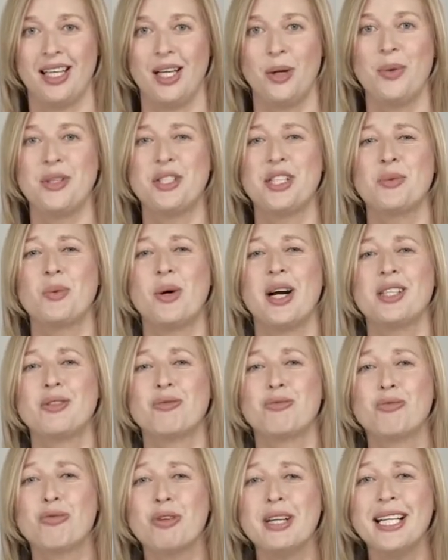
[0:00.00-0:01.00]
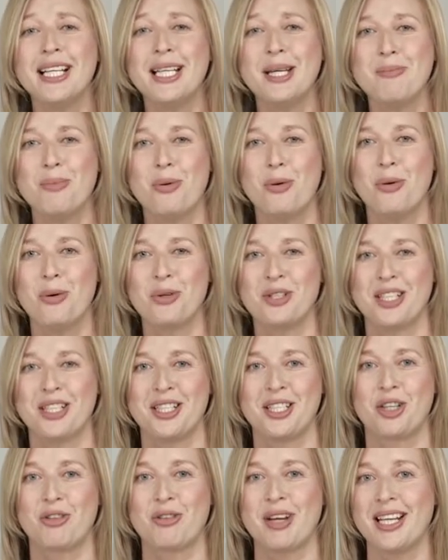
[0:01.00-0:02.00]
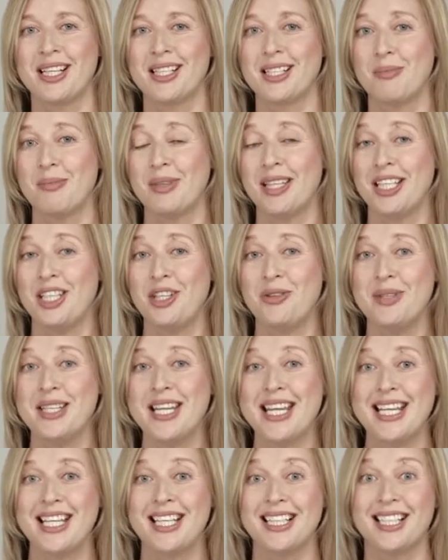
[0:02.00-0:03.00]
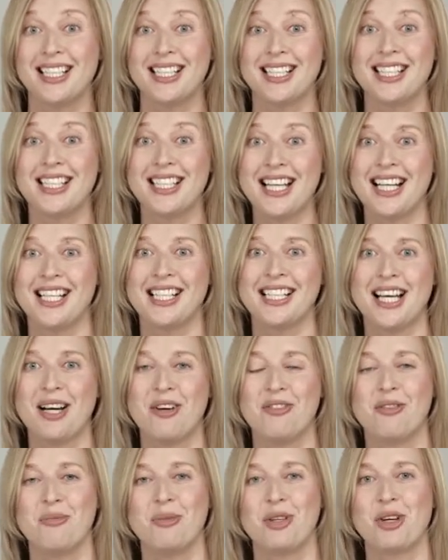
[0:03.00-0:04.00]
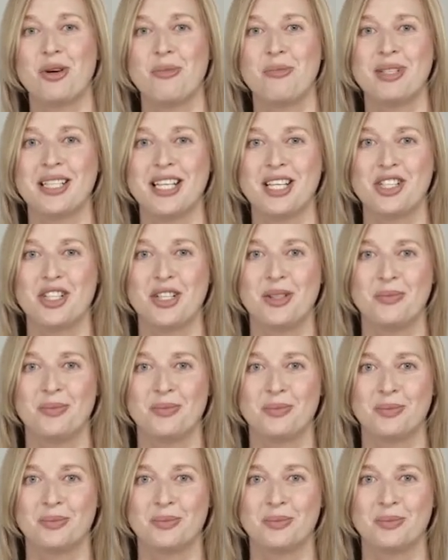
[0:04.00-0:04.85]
which is why it's really important to create something unique that stands out from the competition.